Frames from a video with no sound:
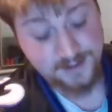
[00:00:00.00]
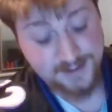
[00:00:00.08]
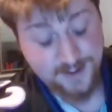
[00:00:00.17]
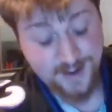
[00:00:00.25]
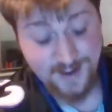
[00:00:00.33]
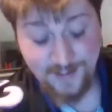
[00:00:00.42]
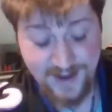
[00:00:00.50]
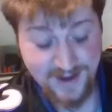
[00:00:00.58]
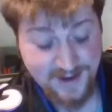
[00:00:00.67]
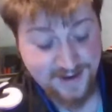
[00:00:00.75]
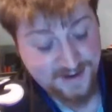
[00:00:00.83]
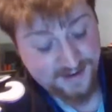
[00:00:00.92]
So I
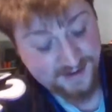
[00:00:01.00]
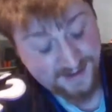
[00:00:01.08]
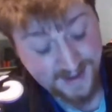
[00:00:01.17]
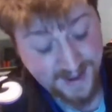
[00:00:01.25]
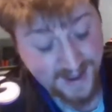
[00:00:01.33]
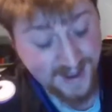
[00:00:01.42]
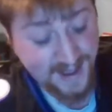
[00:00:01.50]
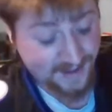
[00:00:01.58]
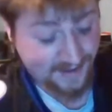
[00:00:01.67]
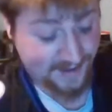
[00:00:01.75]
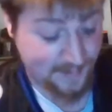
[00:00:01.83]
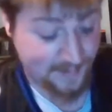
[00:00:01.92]
mean, yeah,
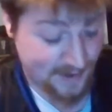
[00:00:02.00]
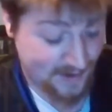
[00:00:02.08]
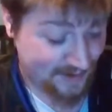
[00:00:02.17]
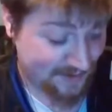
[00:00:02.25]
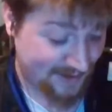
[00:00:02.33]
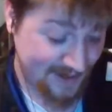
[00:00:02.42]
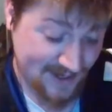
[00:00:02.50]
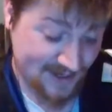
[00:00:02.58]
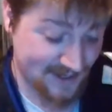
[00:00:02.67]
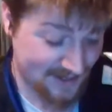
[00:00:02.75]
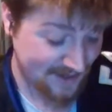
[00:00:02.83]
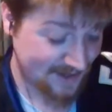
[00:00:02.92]
I mean,
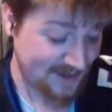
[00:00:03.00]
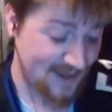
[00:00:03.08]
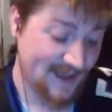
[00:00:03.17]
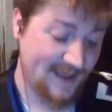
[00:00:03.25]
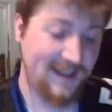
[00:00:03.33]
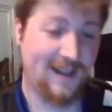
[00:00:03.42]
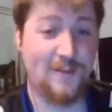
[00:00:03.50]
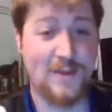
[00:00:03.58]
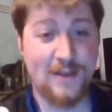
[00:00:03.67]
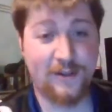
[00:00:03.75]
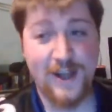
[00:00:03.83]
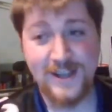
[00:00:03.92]

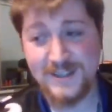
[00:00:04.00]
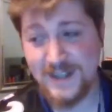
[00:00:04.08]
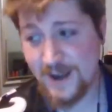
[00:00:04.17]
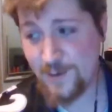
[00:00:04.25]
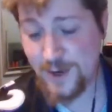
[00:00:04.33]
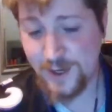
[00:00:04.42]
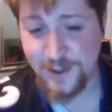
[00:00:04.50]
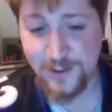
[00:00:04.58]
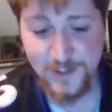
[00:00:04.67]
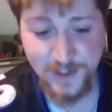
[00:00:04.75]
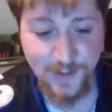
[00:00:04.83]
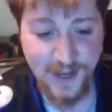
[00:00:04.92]
the last thing I want to
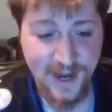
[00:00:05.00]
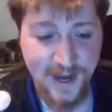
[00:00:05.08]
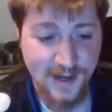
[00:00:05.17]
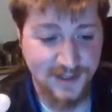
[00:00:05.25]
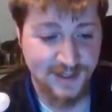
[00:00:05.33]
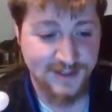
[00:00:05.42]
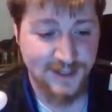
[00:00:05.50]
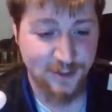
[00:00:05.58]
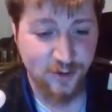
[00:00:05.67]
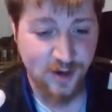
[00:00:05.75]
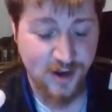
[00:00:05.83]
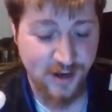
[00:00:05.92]
do is pay
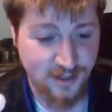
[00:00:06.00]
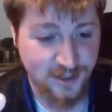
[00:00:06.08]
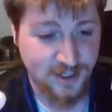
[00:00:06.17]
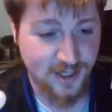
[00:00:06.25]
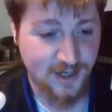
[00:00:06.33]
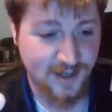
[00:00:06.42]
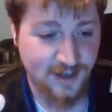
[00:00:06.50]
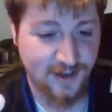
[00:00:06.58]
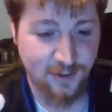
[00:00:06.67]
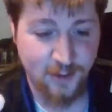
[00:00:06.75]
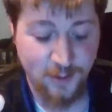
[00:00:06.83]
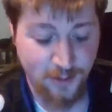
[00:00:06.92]
8,600 on a chick in
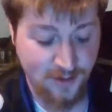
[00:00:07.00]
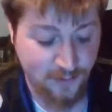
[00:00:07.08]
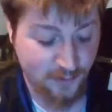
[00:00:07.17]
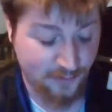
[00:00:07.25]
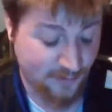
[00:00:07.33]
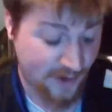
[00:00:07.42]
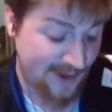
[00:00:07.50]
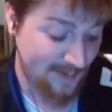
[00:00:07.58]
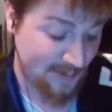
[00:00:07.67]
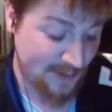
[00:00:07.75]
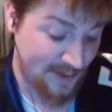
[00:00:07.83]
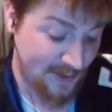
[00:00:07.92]
a low level
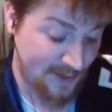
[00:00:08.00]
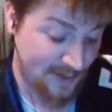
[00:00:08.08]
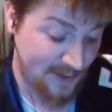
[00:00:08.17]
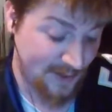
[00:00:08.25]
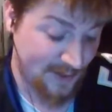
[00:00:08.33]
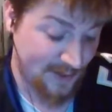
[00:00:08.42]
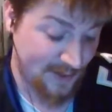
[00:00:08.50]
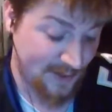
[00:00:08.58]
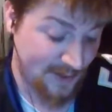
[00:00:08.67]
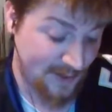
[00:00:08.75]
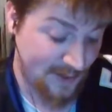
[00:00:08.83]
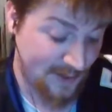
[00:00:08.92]
fight. But I
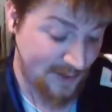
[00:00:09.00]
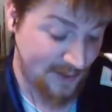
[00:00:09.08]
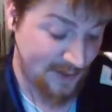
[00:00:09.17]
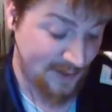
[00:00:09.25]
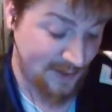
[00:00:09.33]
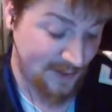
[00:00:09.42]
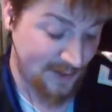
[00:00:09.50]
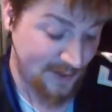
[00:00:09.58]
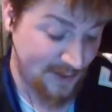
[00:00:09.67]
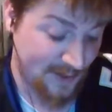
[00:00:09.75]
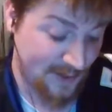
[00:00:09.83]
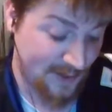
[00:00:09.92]
mean, if there's a chance she
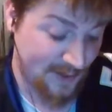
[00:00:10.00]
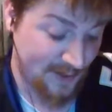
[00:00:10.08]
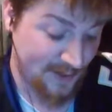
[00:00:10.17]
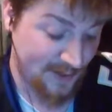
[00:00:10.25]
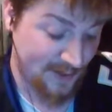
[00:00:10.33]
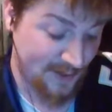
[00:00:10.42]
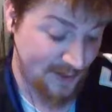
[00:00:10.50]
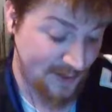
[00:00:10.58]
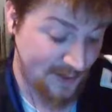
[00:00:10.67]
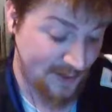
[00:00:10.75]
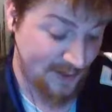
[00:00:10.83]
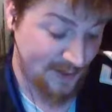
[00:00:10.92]
could finish, I think I
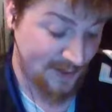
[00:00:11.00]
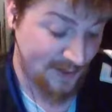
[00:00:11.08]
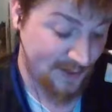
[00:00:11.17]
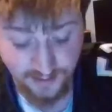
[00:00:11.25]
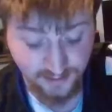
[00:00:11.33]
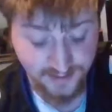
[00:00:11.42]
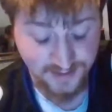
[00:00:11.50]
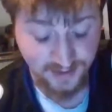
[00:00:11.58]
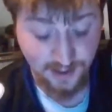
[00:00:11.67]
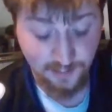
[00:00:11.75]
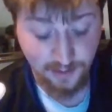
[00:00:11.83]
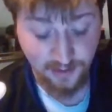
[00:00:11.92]
got to stick her in at least a
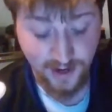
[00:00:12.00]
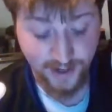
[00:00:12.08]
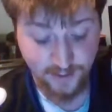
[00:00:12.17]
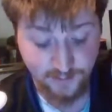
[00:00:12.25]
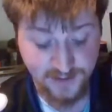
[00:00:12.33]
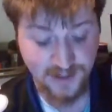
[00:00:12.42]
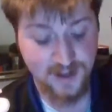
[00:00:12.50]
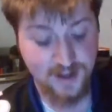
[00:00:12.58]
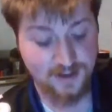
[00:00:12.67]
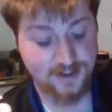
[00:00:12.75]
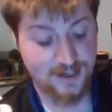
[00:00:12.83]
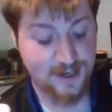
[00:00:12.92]
couple lineups.
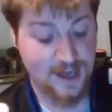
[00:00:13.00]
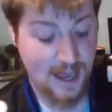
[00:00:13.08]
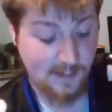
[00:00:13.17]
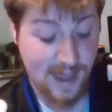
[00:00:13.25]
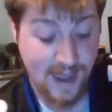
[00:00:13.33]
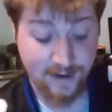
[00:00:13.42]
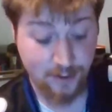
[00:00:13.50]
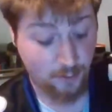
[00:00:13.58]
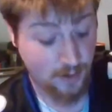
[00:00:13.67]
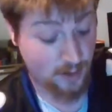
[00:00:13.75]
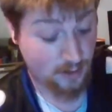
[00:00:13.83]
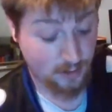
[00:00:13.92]
Dana
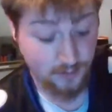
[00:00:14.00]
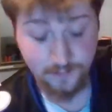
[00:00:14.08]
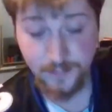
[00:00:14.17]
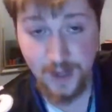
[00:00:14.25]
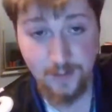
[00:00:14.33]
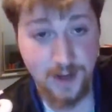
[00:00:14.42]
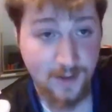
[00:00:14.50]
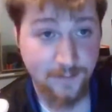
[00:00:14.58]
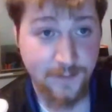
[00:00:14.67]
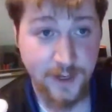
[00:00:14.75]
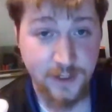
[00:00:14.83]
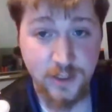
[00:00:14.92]
Batgarel. I mean, I'm
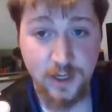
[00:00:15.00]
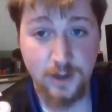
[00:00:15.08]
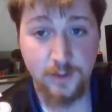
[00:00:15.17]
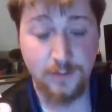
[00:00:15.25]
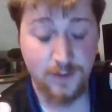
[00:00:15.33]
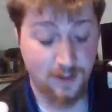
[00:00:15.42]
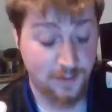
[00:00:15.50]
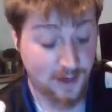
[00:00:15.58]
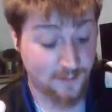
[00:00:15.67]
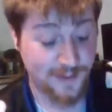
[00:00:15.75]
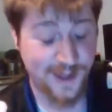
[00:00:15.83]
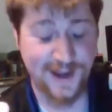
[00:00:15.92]
finishing him. I mean,
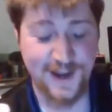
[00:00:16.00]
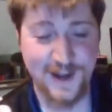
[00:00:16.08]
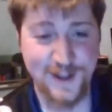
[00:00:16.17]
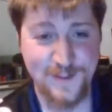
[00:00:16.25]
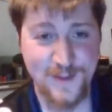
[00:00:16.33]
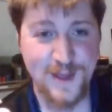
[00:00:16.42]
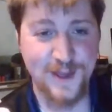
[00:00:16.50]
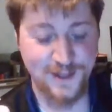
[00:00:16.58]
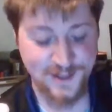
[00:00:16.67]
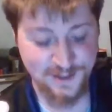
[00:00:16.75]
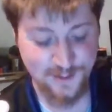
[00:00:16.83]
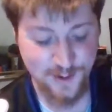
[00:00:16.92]
I'm picking him
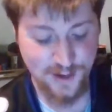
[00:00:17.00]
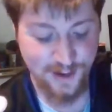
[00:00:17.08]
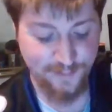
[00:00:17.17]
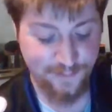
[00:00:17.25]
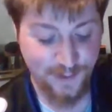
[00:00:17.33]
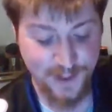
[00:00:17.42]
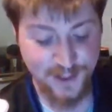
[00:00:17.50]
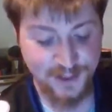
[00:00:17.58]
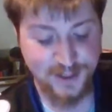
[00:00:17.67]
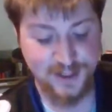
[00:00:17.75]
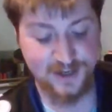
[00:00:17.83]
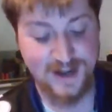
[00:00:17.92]
to
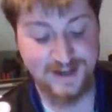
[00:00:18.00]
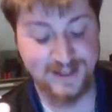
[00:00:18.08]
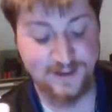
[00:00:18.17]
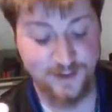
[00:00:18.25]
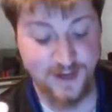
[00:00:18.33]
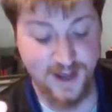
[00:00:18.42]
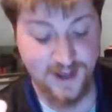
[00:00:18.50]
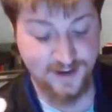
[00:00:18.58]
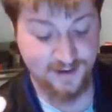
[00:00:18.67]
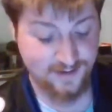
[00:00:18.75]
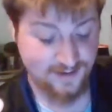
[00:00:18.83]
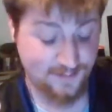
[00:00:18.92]
finish
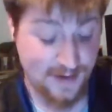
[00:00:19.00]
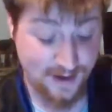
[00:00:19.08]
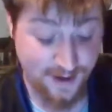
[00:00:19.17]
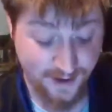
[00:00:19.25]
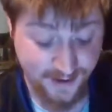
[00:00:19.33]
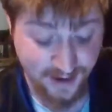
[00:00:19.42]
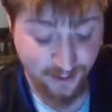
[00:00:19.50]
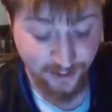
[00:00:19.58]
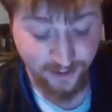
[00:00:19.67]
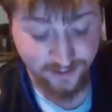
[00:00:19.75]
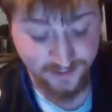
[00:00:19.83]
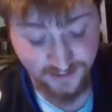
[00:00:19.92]
Natividad by knockout
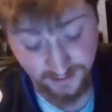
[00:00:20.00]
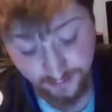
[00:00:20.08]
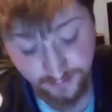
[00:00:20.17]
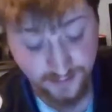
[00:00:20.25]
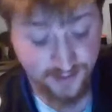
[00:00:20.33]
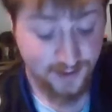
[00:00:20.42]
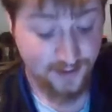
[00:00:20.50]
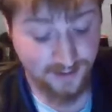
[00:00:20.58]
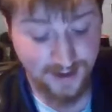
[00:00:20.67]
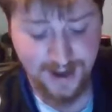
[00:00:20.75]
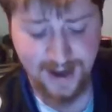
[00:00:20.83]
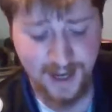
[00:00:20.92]
here. So
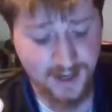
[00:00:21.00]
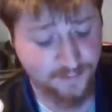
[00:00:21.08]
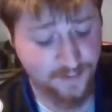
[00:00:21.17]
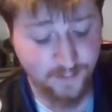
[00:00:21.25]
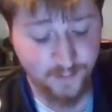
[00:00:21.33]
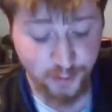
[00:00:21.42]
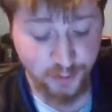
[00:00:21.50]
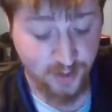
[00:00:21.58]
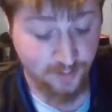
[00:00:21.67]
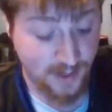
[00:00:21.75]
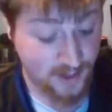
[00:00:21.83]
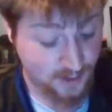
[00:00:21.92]
yeah, 8,500.
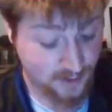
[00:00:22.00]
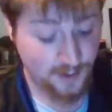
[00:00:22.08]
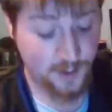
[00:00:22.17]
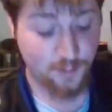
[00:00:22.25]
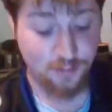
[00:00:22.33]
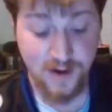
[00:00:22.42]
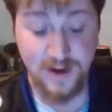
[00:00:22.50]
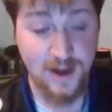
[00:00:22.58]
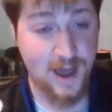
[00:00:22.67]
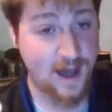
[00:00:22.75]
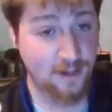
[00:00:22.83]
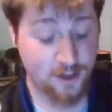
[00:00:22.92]
I'm in. Brendan
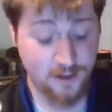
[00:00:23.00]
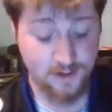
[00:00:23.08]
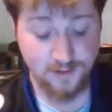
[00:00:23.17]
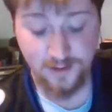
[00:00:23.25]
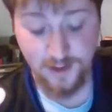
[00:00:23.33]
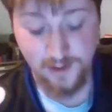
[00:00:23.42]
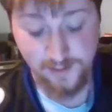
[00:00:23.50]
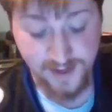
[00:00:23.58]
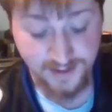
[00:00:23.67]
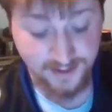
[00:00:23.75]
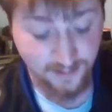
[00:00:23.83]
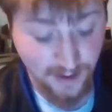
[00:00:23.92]
Allen, all
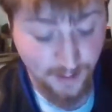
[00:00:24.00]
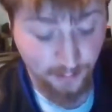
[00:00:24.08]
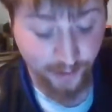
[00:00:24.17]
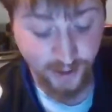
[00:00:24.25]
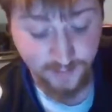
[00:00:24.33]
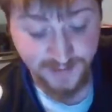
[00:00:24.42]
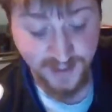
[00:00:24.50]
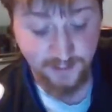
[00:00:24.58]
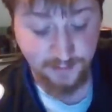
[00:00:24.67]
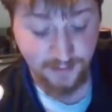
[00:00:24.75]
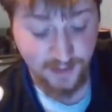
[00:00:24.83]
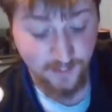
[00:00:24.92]
kinds of grappling
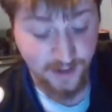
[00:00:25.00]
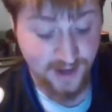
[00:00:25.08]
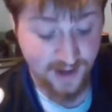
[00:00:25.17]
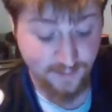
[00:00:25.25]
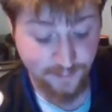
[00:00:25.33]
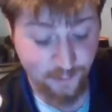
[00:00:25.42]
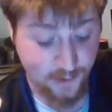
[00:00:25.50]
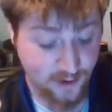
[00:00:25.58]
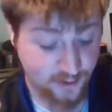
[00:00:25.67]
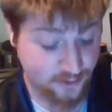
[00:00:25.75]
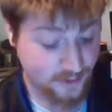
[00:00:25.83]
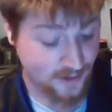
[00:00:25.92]
upside with him at
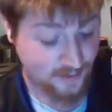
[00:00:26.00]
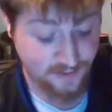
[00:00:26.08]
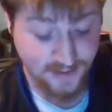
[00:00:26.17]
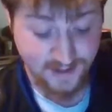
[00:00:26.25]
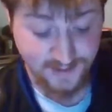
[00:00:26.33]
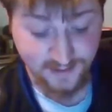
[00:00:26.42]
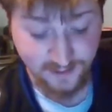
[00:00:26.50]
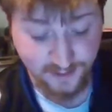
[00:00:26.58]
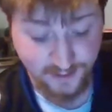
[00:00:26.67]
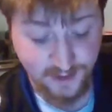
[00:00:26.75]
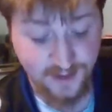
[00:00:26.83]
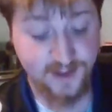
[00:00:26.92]
8,400. I think that's
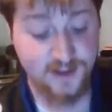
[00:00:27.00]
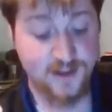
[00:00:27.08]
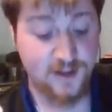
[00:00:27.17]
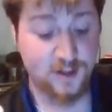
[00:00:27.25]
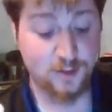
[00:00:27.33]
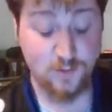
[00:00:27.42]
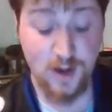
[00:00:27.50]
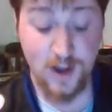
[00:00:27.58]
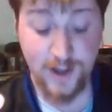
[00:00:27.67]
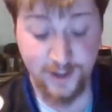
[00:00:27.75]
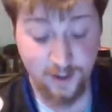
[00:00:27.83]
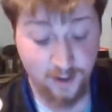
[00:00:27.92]
good.
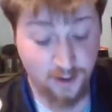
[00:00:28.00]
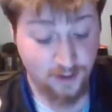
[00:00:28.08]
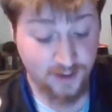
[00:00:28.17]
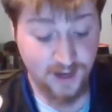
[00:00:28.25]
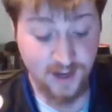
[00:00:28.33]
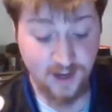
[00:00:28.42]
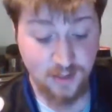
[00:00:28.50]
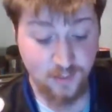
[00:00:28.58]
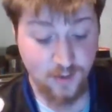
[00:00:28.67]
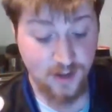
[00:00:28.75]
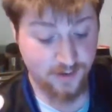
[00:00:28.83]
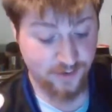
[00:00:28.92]
Uriah Hall,
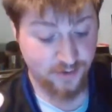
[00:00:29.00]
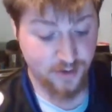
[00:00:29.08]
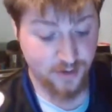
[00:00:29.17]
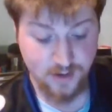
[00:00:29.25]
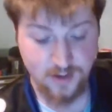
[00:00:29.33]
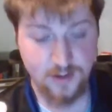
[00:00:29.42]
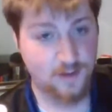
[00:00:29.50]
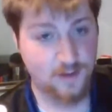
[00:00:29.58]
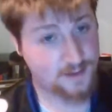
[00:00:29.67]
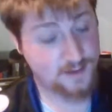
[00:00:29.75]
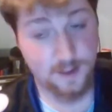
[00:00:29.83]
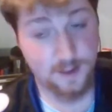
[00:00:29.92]
8,300.
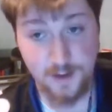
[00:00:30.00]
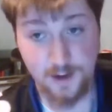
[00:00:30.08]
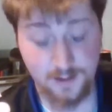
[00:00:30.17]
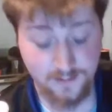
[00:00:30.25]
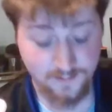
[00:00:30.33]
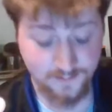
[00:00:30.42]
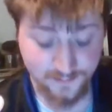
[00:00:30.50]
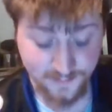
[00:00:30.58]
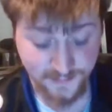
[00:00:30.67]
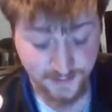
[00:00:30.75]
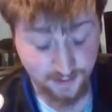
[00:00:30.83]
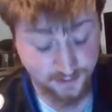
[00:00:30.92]
I mean,
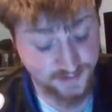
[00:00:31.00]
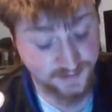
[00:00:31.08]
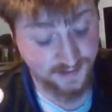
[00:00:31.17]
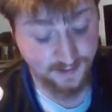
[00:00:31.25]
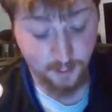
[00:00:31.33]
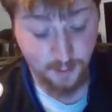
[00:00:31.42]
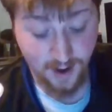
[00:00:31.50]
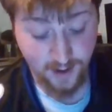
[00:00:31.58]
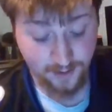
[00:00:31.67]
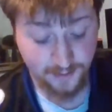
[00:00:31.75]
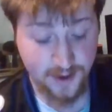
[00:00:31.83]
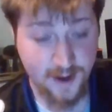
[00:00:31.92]
you could see Uriah
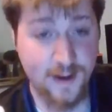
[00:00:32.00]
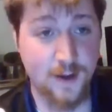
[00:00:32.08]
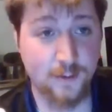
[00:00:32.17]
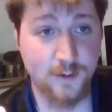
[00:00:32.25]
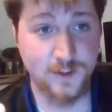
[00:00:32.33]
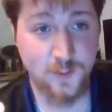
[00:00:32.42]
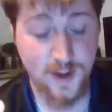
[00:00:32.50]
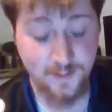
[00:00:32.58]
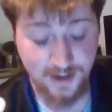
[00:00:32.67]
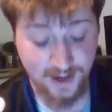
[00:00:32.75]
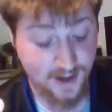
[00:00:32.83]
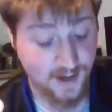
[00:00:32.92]
Hall knock out Chris
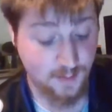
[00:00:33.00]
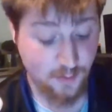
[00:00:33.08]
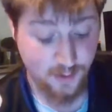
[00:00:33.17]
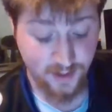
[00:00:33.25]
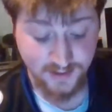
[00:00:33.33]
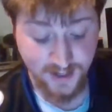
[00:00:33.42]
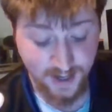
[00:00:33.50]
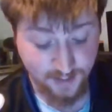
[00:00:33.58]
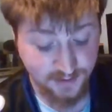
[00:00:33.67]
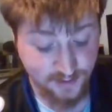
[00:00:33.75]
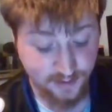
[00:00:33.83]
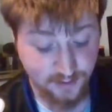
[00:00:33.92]
Weidman at any point in
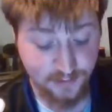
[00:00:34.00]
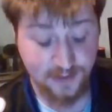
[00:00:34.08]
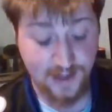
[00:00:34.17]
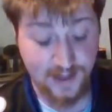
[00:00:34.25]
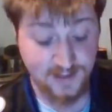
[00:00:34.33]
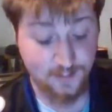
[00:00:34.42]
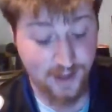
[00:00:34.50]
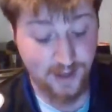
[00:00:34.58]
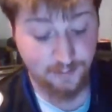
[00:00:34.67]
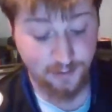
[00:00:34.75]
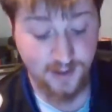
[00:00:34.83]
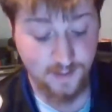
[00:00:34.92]
time, so I don't think that's a
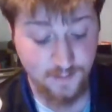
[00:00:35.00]
bad play